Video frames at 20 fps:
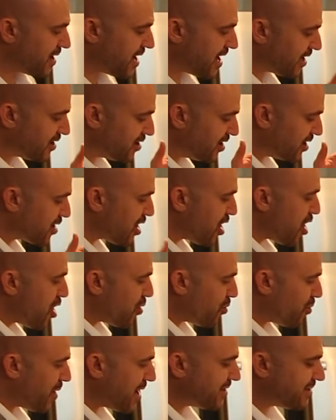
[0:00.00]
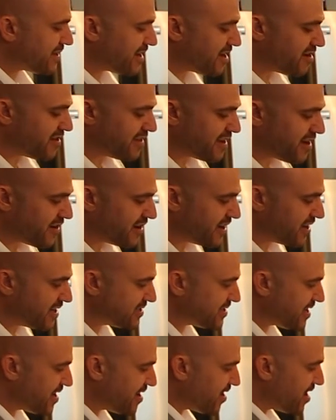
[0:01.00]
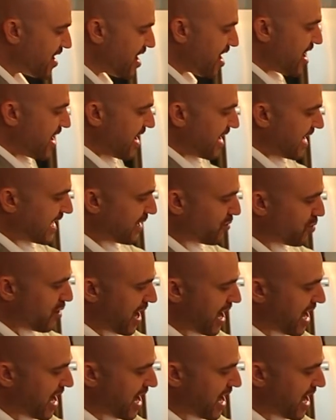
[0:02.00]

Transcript: but hey, look, right there it is there. It will